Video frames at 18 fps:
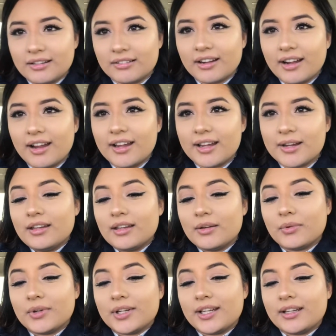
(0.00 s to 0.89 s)
right
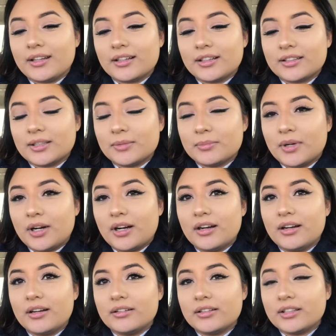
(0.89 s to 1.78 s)
and when he cut them
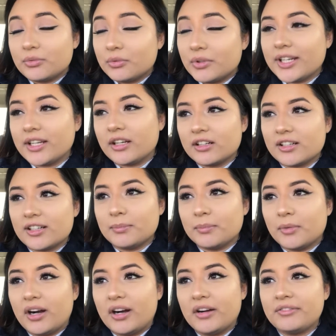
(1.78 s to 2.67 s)
off when he cut
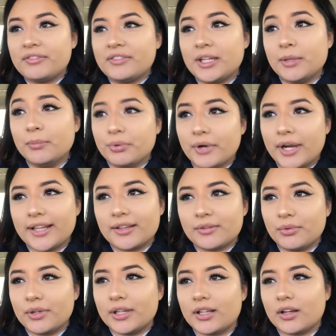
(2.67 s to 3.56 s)
him off he braked
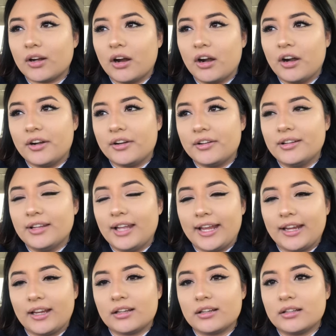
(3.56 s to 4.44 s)
really hard
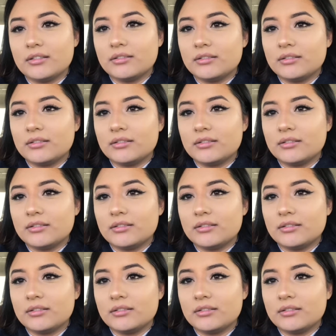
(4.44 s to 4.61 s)
like